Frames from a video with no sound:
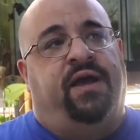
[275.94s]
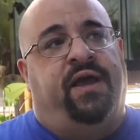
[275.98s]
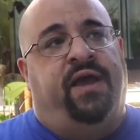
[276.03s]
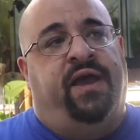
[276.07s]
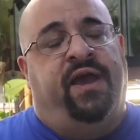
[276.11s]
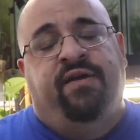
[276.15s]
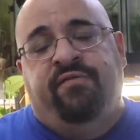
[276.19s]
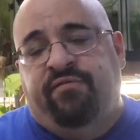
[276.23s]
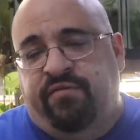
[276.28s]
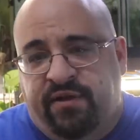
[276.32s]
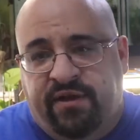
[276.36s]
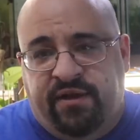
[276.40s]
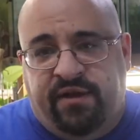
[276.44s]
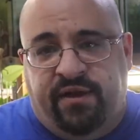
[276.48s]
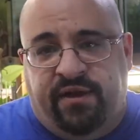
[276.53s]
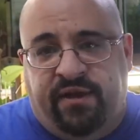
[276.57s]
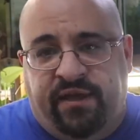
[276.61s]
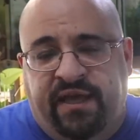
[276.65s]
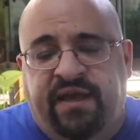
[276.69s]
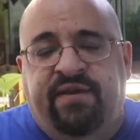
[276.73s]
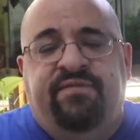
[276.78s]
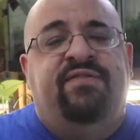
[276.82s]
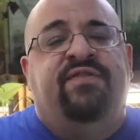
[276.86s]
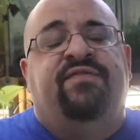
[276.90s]
every
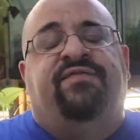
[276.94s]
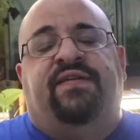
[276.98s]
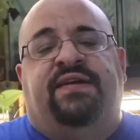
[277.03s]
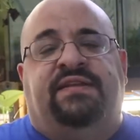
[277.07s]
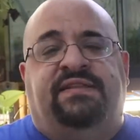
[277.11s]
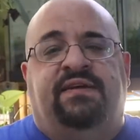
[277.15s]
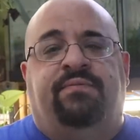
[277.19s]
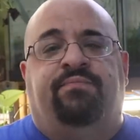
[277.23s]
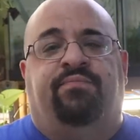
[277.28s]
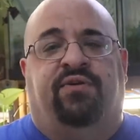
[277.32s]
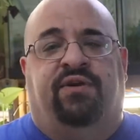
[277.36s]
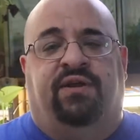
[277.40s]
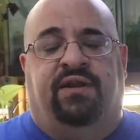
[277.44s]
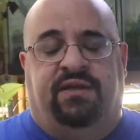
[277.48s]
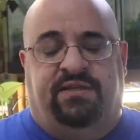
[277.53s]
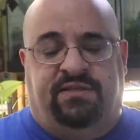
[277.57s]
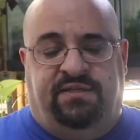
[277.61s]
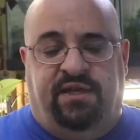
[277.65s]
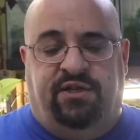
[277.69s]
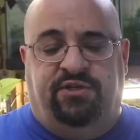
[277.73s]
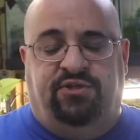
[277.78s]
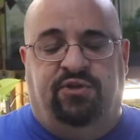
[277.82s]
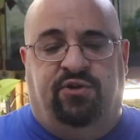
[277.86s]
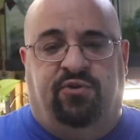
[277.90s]
even if I did bring an
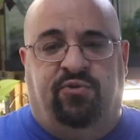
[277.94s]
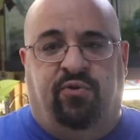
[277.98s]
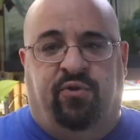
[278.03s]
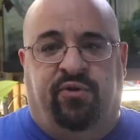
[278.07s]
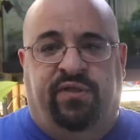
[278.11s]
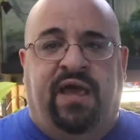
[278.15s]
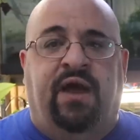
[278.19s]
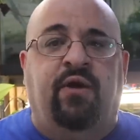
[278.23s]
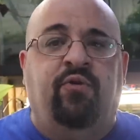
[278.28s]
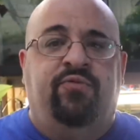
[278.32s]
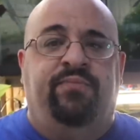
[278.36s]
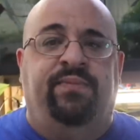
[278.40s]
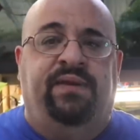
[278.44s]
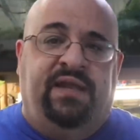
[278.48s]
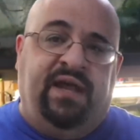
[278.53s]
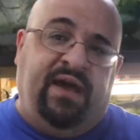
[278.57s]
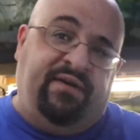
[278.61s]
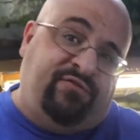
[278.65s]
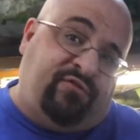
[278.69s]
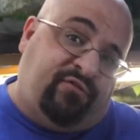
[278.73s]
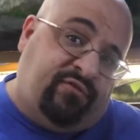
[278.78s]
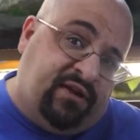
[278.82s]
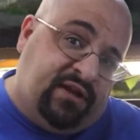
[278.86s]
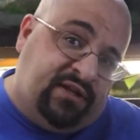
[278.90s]
extension cord, that would mean I
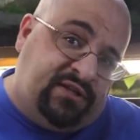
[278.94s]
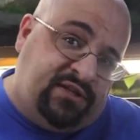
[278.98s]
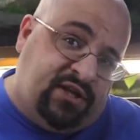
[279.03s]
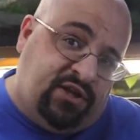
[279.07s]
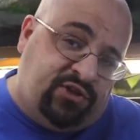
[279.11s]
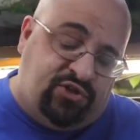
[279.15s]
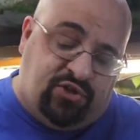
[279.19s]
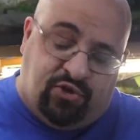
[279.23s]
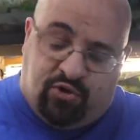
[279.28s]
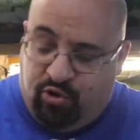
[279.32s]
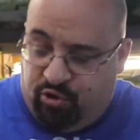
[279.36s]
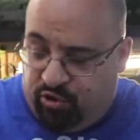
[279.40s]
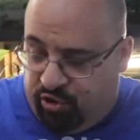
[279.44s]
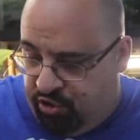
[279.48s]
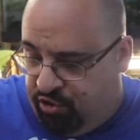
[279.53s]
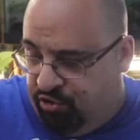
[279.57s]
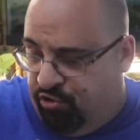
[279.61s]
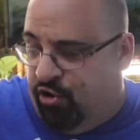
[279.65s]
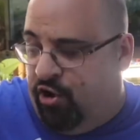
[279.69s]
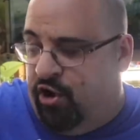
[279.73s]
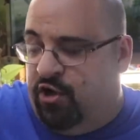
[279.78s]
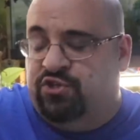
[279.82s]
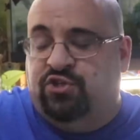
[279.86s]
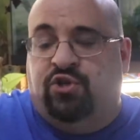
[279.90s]
have to run an extension cord
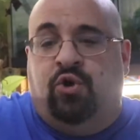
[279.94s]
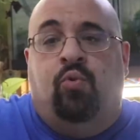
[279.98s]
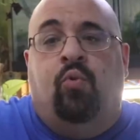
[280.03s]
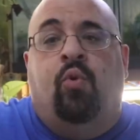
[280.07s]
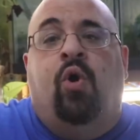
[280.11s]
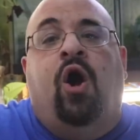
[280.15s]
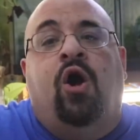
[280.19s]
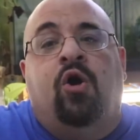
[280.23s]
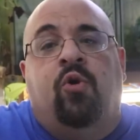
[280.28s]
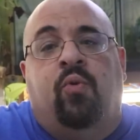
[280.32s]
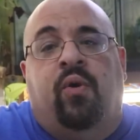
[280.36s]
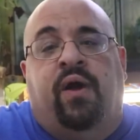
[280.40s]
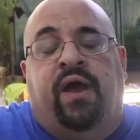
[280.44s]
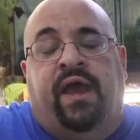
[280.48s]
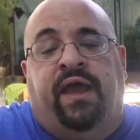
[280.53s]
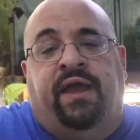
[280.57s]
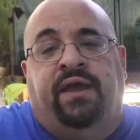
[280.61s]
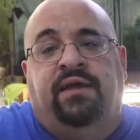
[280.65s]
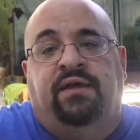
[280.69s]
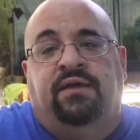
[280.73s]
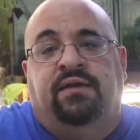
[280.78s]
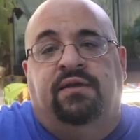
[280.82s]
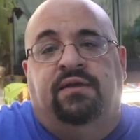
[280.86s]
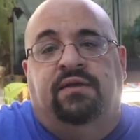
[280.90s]
across a
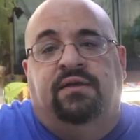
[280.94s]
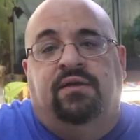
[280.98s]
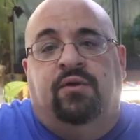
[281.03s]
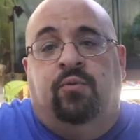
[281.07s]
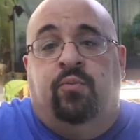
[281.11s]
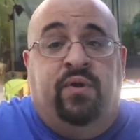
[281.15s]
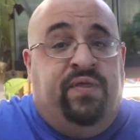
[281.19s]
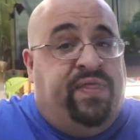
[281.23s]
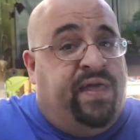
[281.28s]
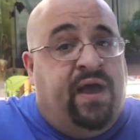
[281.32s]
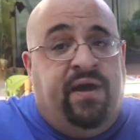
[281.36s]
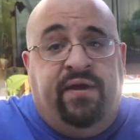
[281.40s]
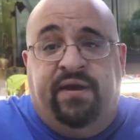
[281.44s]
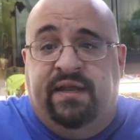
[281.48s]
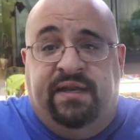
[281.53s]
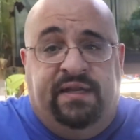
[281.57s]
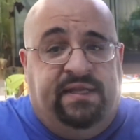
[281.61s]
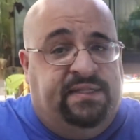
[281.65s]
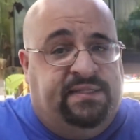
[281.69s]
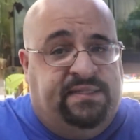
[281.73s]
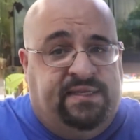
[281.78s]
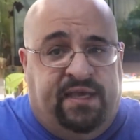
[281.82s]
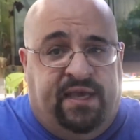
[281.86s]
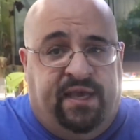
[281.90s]
walkway without
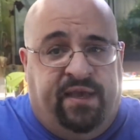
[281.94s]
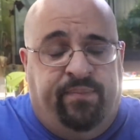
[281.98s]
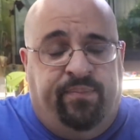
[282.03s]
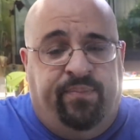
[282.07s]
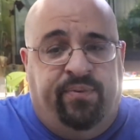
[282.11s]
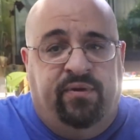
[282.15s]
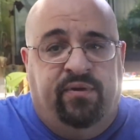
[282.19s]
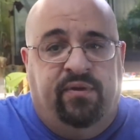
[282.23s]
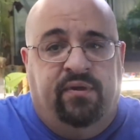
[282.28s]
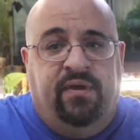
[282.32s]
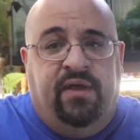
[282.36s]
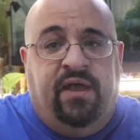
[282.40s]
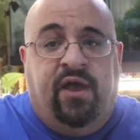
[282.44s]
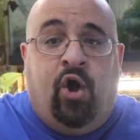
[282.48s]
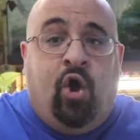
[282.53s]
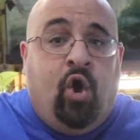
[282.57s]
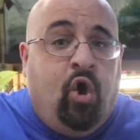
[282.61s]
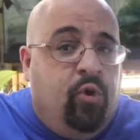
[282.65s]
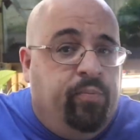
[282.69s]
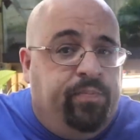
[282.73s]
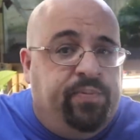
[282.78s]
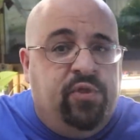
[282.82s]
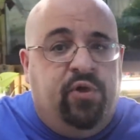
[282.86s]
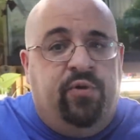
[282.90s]
any tape,
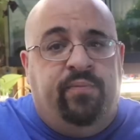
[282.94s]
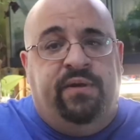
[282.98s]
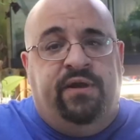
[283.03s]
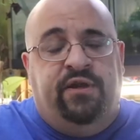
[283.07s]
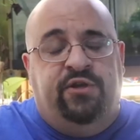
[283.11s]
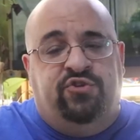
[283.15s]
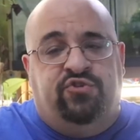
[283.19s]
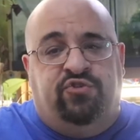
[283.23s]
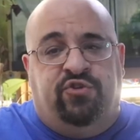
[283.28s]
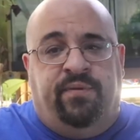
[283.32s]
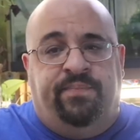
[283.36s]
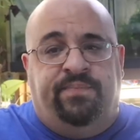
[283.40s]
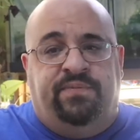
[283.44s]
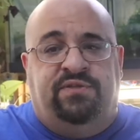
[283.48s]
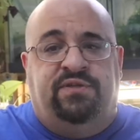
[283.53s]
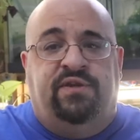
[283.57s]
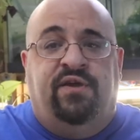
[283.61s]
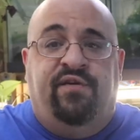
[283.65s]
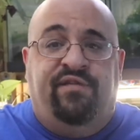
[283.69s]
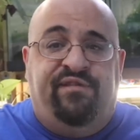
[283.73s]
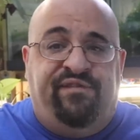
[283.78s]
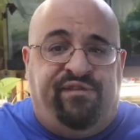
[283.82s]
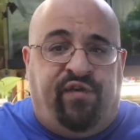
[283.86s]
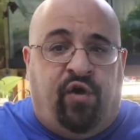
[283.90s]
hope nobody trips,
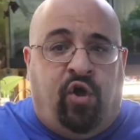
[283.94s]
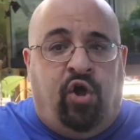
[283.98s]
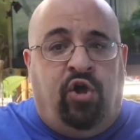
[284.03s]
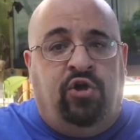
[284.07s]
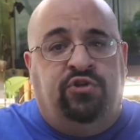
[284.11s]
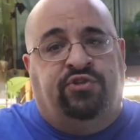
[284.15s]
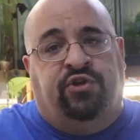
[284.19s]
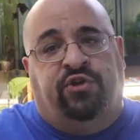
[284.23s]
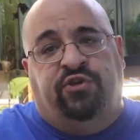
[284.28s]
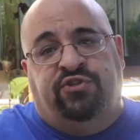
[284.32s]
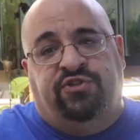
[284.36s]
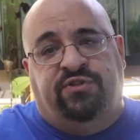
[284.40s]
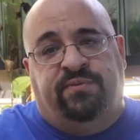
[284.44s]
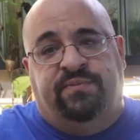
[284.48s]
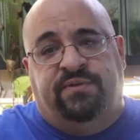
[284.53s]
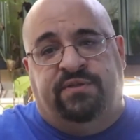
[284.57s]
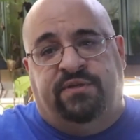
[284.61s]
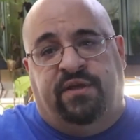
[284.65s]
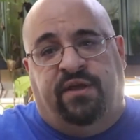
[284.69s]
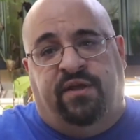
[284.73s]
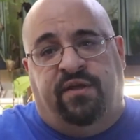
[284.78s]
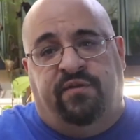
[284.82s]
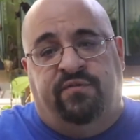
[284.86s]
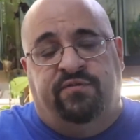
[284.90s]
falls, hurts
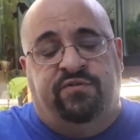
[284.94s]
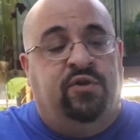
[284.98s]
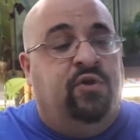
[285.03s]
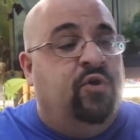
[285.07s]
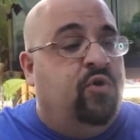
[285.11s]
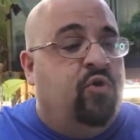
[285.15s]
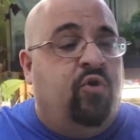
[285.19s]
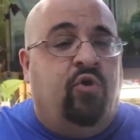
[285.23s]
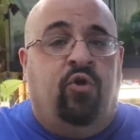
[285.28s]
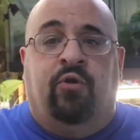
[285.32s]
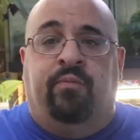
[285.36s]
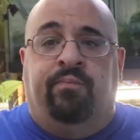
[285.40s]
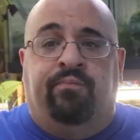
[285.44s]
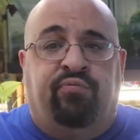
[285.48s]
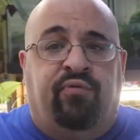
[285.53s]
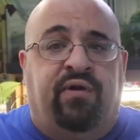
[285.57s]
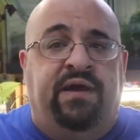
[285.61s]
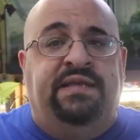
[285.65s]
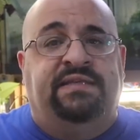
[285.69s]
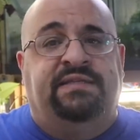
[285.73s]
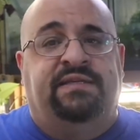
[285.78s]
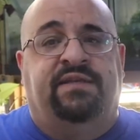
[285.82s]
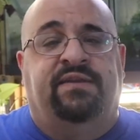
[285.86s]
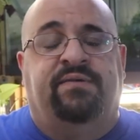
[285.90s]
themselves, or
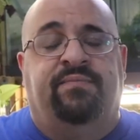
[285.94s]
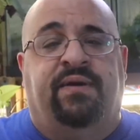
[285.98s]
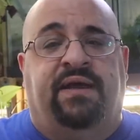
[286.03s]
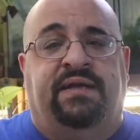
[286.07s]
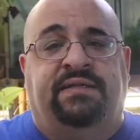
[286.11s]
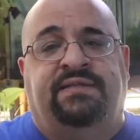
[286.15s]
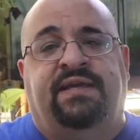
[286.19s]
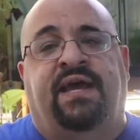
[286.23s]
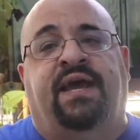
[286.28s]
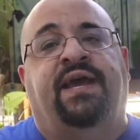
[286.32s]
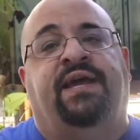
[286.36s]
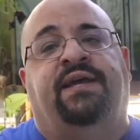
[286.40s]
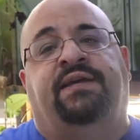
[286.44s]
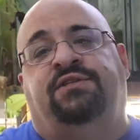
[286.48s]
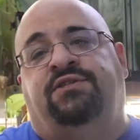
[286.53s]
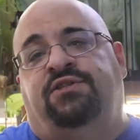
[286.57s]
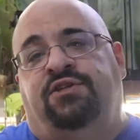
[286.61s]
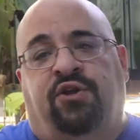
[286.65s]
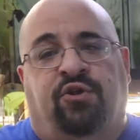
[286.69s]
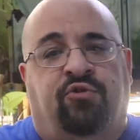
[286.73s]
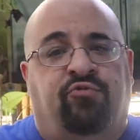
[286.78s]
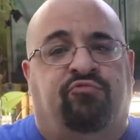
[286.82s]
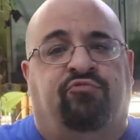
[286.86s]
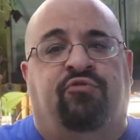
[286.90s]
breaks any of my tanks,
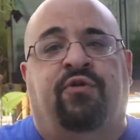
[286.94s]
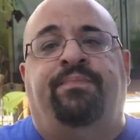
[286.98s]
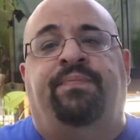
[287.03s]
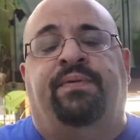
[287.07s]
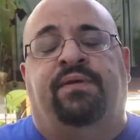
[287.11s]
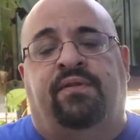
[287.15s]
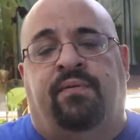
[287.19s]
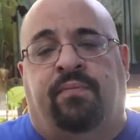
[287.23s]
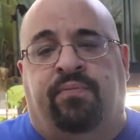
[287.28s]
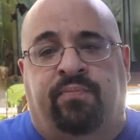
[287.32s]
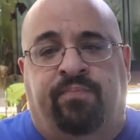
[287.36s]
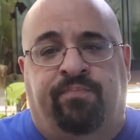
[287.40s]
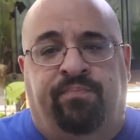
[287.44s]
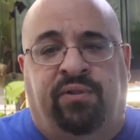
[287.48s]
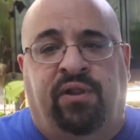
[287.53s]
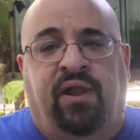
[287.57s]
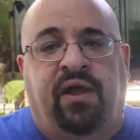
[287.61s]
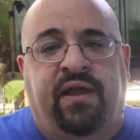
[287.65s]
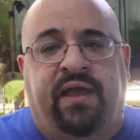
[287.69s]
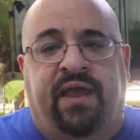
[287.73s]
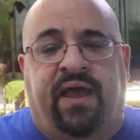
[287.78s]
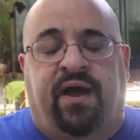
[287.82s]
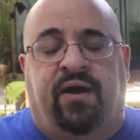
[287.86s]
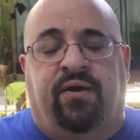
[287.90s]
you know, ripping the
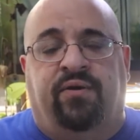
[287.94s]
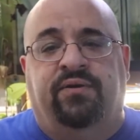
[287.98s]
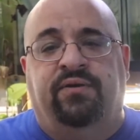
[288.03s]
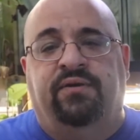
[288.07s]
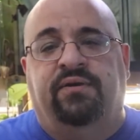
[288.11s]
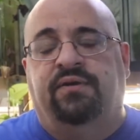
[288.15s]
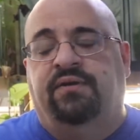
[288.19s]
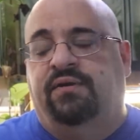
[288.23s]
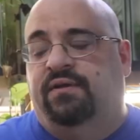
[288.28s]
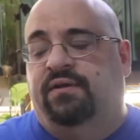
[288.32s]
plug out.